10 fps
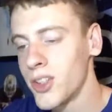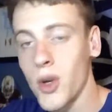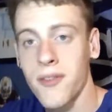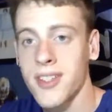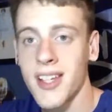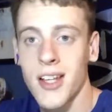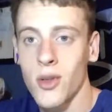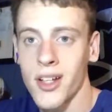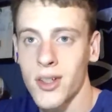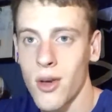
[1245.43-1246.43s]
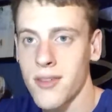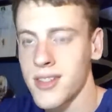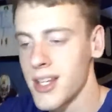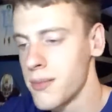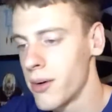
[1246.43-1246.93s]
UFC, I do like the
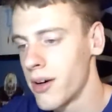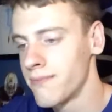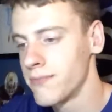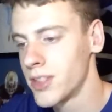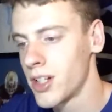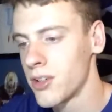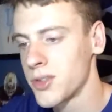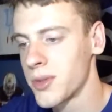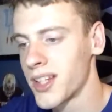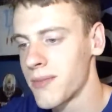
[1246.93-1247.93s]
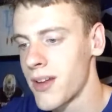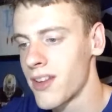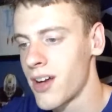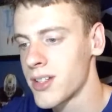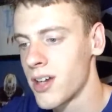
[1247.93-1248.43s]
UFC, but I just want to give my
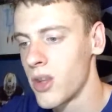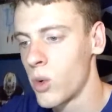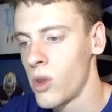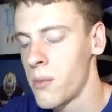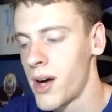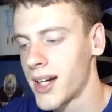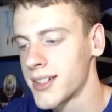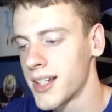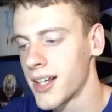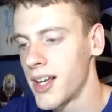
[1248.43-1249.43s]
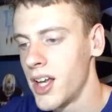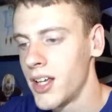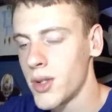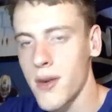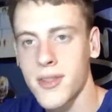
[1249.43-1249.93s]
thoughts on the world of boxing.
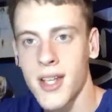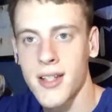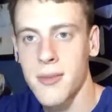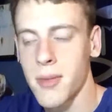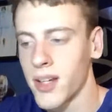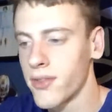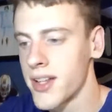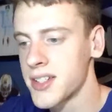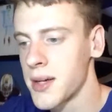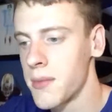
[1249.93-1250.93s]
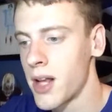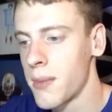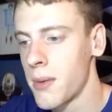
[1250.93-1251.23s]
UFC has some big fights coming up.